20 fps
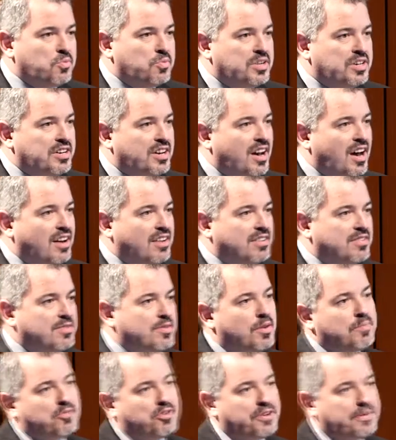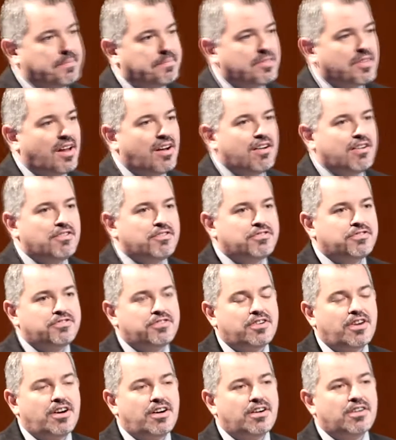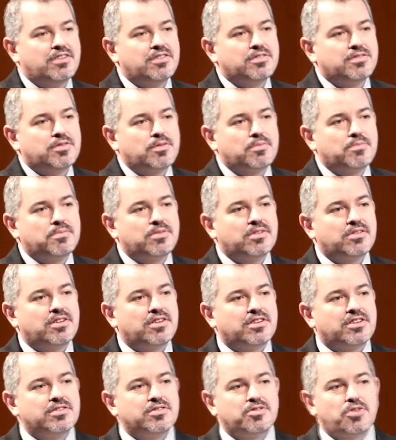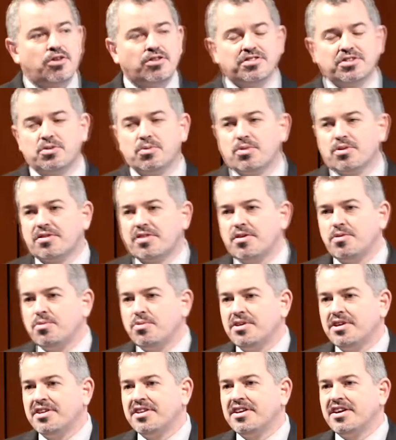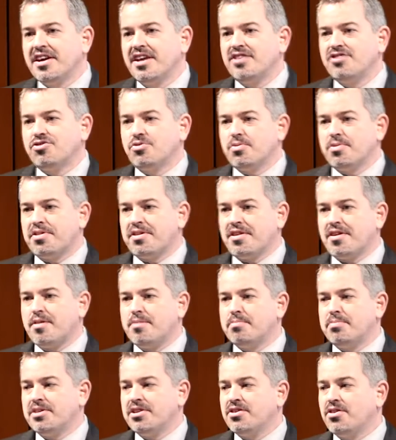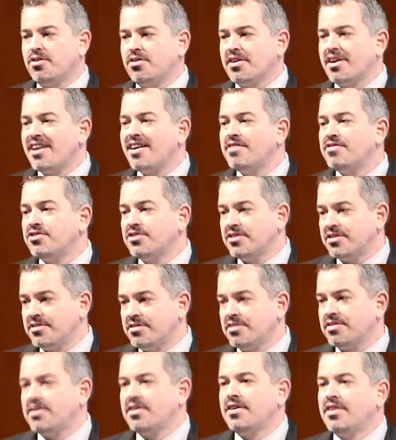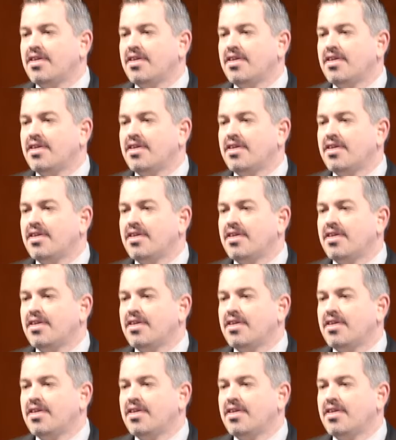we got a summary of some consulting work that we engaged with a company called Evolent.